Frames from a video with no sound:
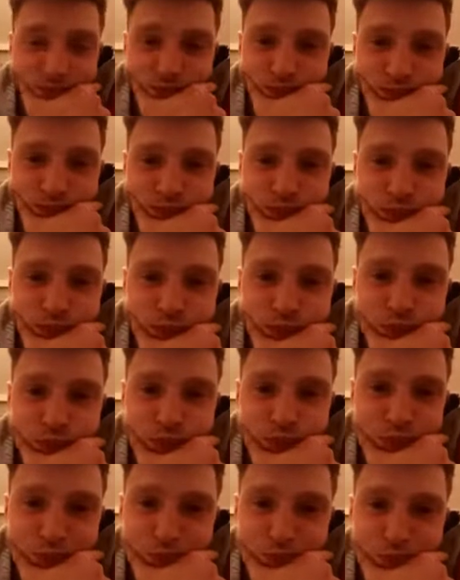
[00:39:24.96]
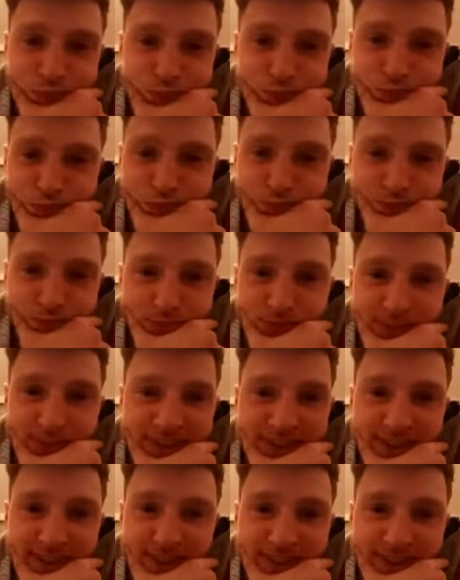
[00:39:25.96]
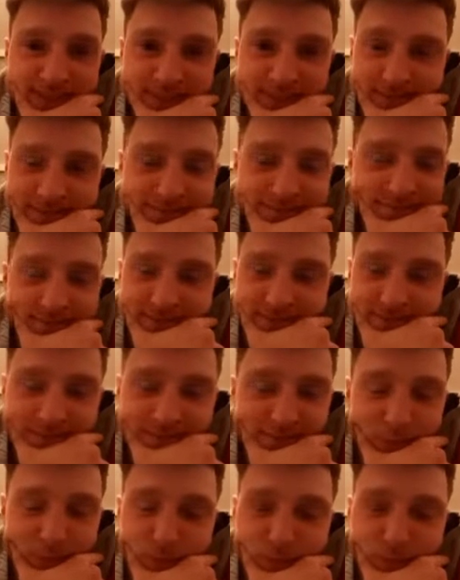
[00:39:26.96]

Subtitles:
Oh, it was hell on earth.